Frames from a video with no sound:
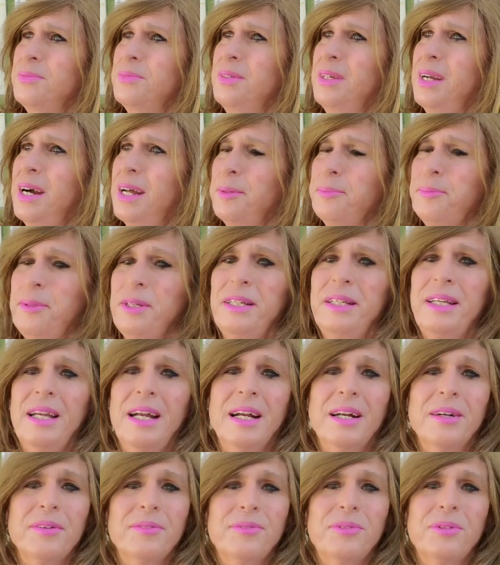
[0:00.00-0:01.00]
you got to be
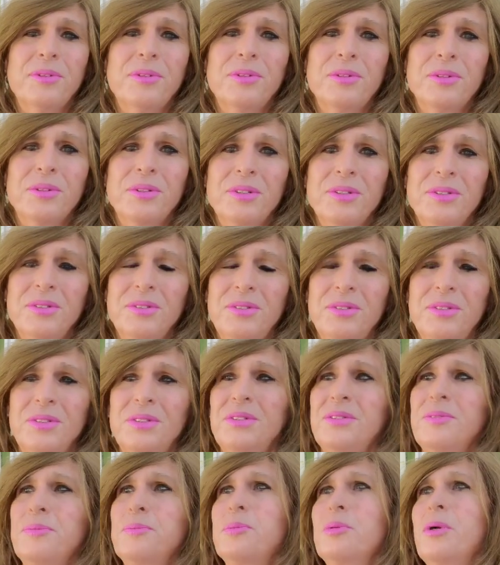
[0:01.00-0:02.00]
careful
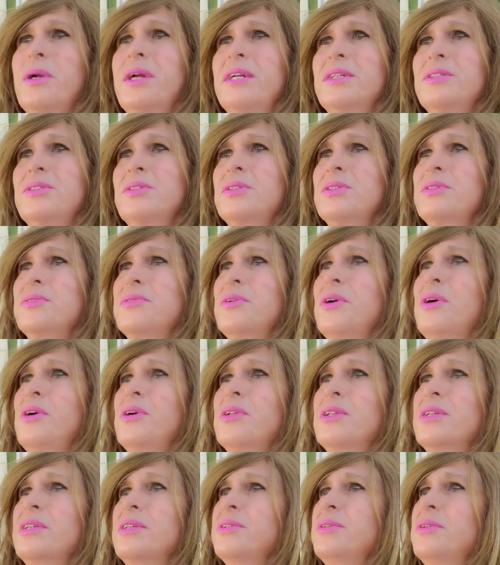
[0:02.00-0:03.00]
because branches
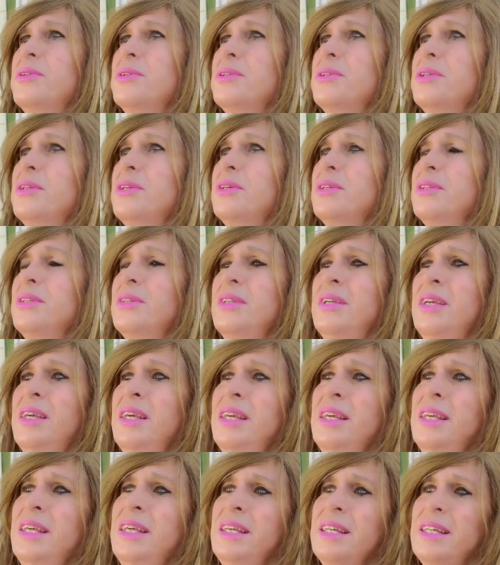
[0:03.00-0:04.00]
falling on you and
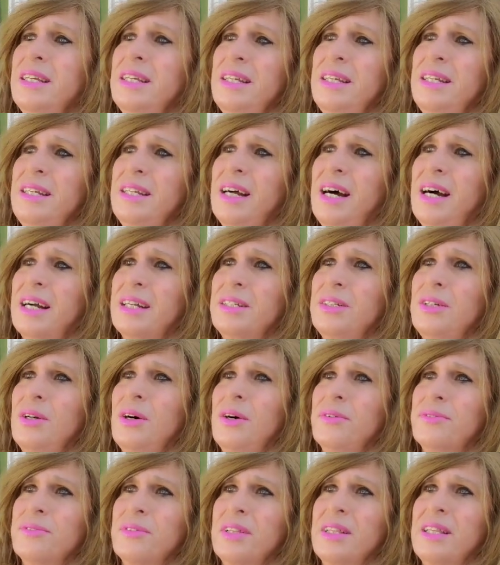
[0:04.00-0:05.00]
can knock you
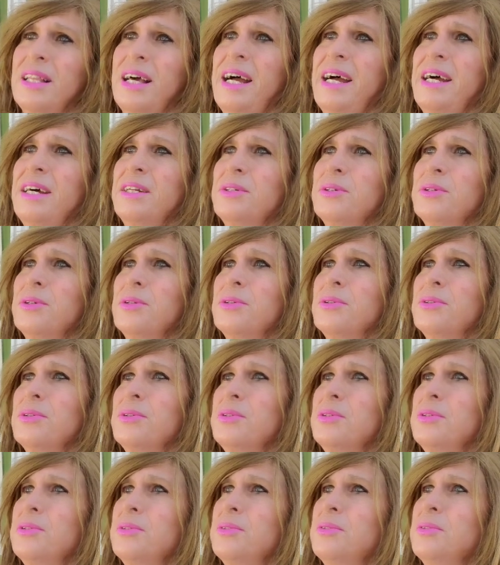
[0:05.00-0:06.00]
off the ladder.
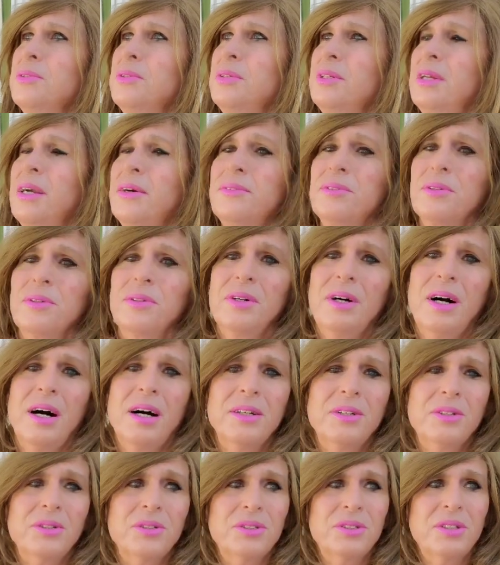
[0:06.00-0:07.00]
And you have to
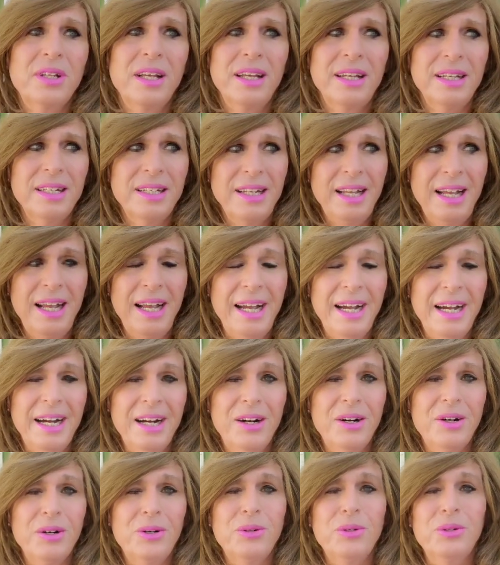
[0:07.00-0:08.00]
understand
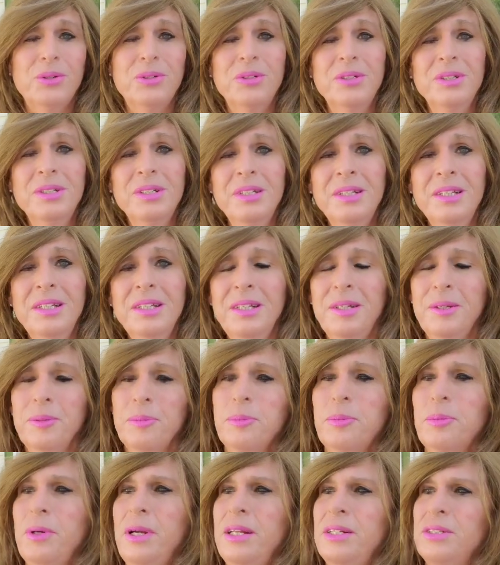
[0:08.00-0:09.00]
how
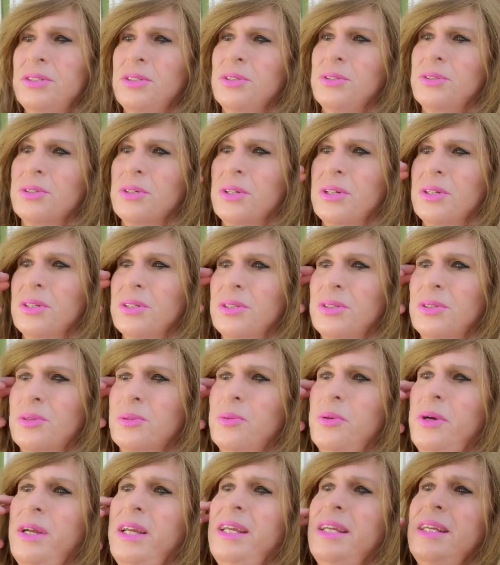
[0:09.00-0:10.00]
branches are going to
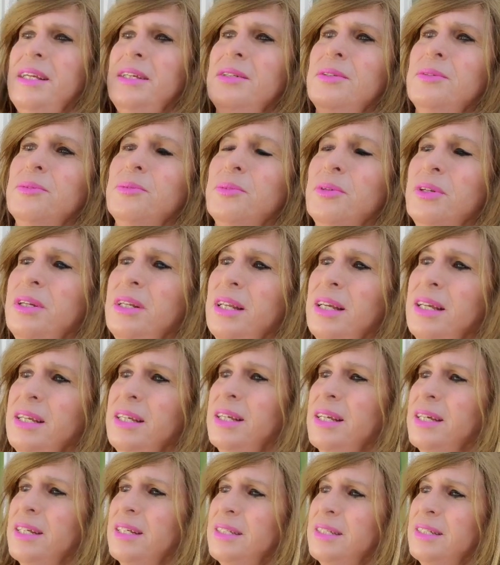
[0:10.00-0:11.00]
swing when they
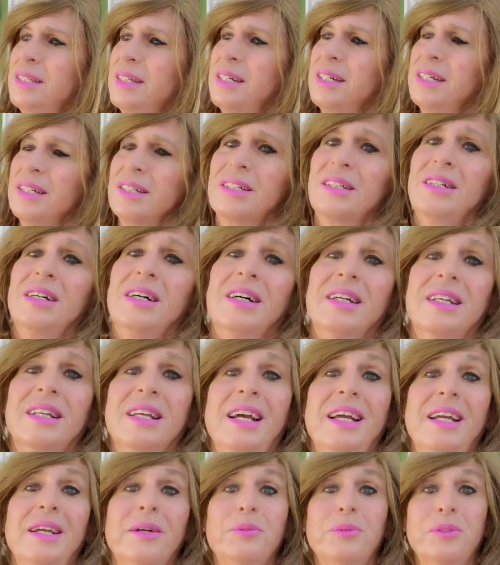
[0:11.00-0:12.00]
get uh, cut.
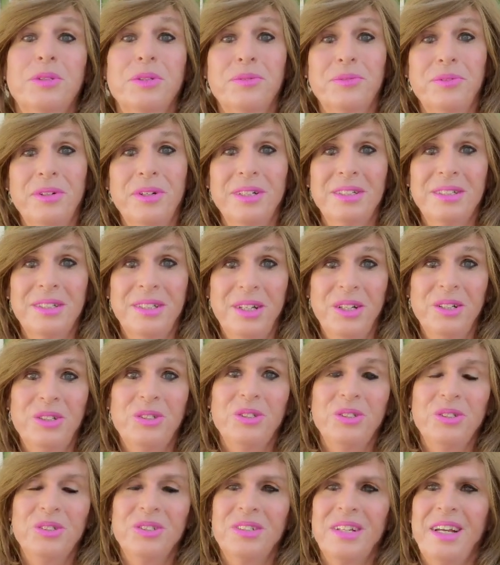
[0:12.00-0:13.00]
Hey, it was a fun
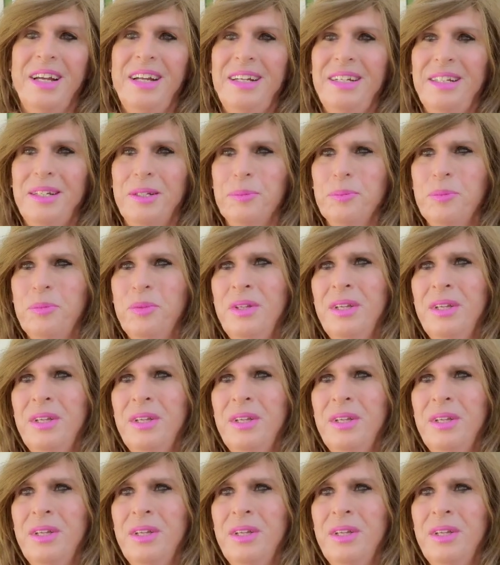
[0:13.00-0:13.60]
kitchen stadium